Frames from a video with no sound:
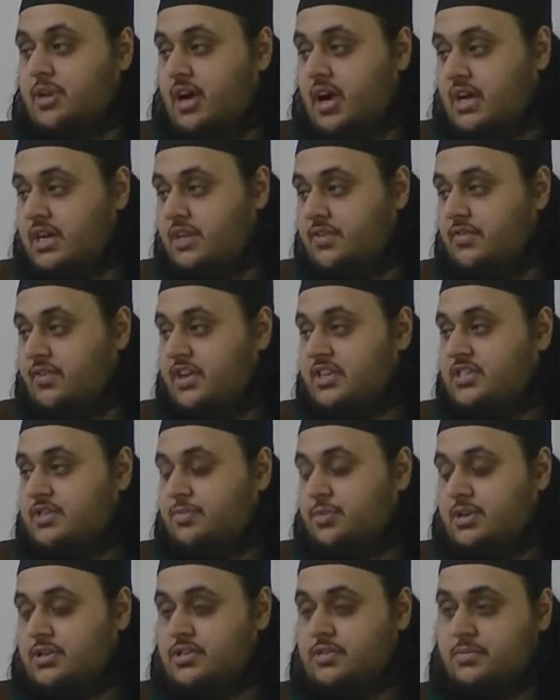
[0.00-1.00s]
Bilal, he faced
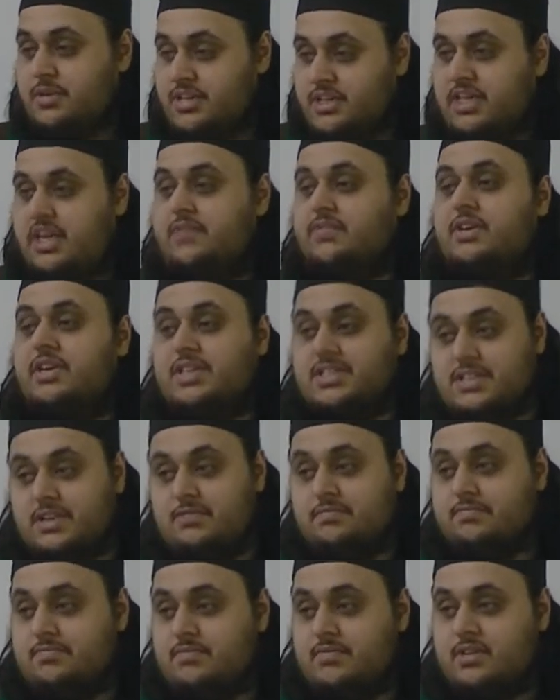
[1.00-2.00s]
the Prophet and he gave the
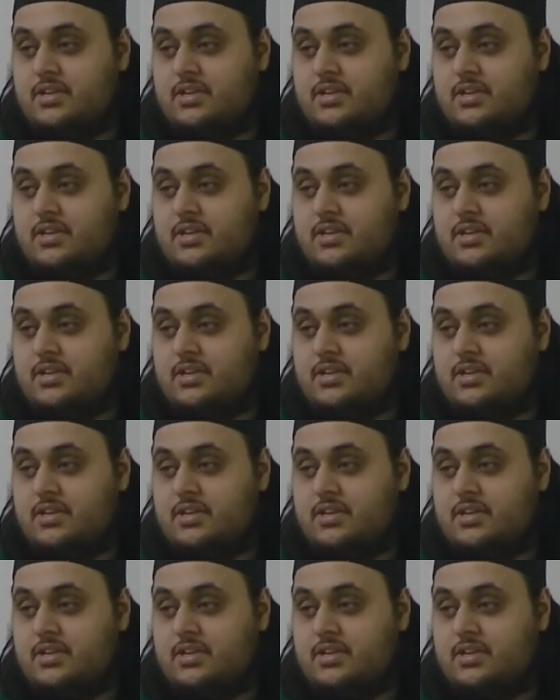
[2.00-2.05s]
azan.